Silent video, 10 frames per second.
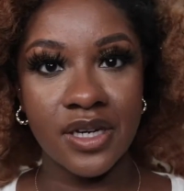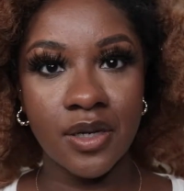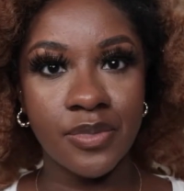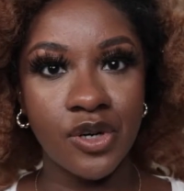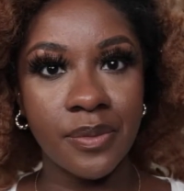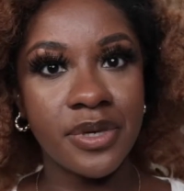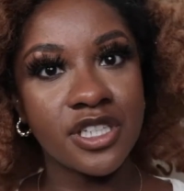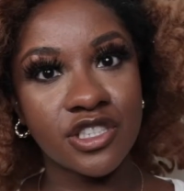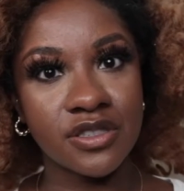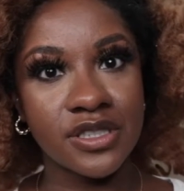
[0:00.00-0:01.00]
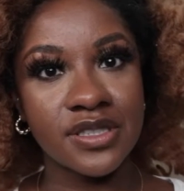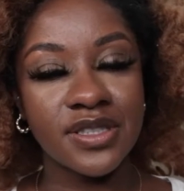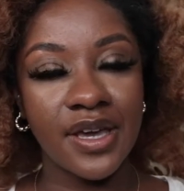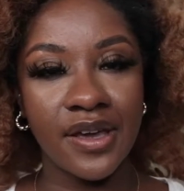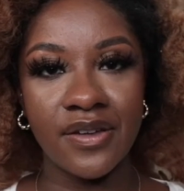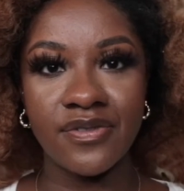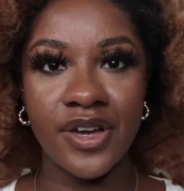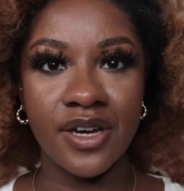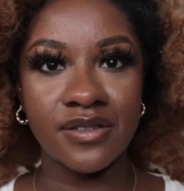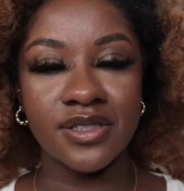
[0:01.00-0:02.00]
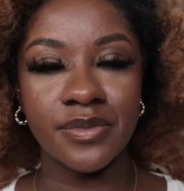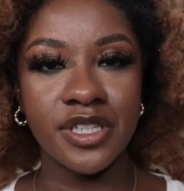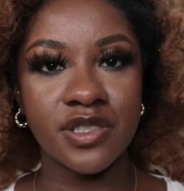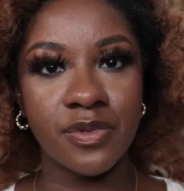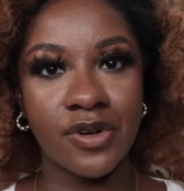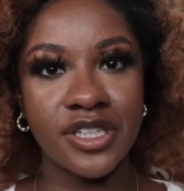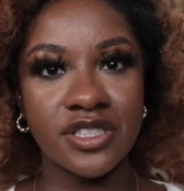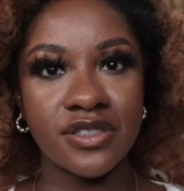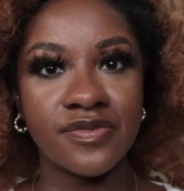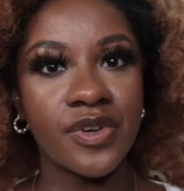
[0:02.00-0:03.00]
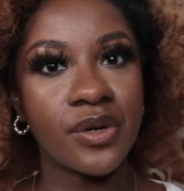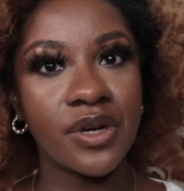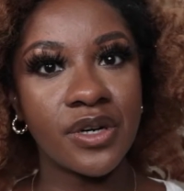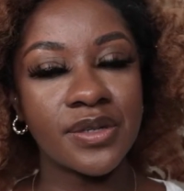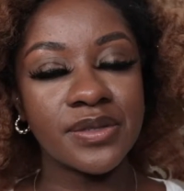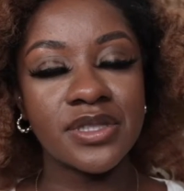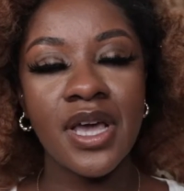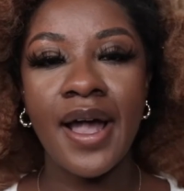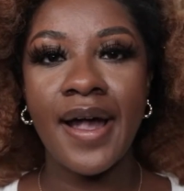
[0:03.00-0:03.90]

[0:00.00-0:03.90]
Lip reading: that up on Pinterest and found some inspiration photos,